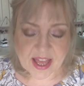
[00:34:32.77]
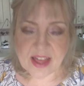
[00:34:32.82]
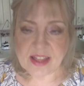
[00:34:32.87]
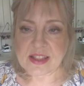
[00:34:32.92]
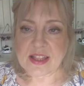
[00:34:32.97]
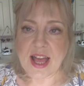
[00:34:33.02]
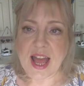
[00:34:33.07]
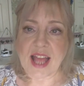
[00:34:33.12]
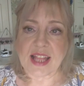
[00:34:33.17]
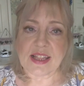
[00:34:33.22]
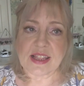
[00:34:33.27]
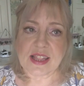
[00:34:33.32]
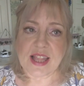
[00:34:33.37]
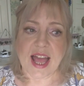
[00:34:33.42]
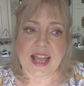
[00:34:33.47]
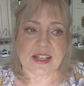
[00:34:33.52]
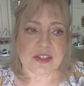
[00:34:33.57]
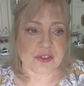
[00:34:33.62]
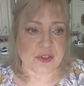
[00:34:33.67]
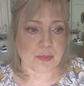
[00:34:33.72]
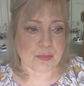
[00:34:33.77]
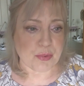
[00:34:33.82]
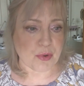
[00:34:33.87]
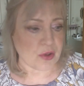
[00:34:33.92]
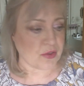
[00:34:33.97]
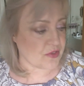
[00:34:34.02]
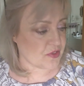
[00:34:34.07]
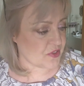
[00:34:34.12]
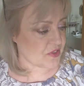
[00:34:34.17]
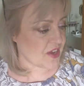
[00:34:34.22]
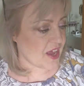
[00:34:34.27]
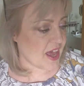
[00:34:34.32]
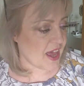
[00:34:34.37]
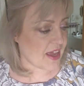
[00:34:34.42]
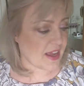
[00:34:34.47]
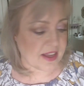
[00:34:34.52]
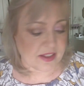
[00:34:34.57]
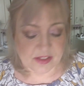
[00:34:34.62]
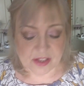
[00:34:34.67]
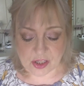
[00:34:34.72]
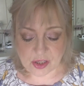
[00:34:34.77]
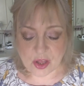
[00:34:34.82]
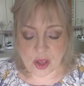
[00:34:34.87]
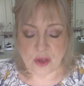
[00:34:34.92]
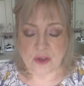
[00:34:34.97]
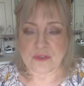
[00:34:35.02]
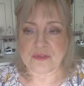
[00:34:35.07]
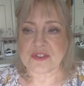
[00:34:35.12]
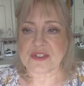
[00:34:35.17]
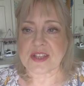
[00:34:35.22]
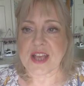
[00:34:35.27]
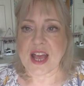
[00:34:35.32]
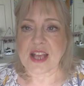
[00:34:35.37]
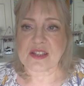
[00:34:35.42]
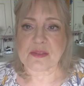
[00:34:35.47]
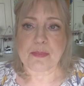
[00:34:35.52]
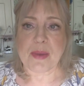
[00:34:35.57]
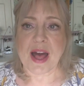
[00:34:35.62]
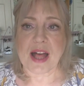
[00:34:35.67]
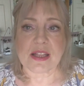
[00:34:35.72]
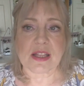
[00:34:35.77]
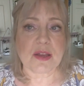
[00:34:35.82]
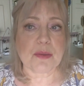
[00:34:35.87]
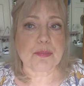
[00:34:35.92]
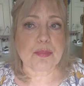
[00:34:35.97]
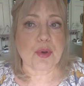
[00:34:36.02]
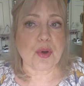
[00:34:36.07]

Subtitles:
I like the bronzer in the oversized palette,